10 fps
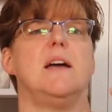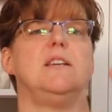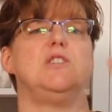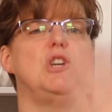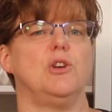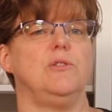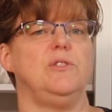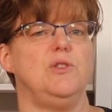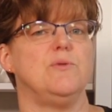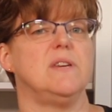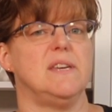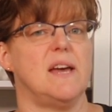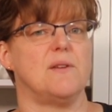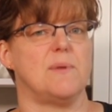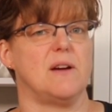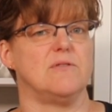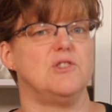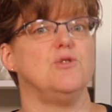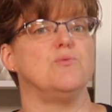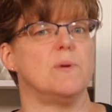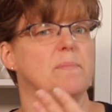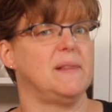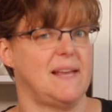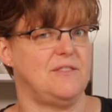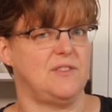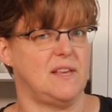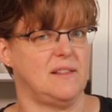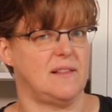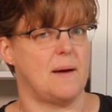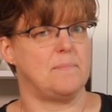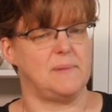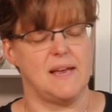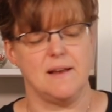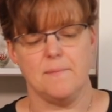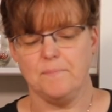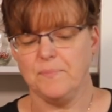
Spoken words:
until you can get around to replacing that blade.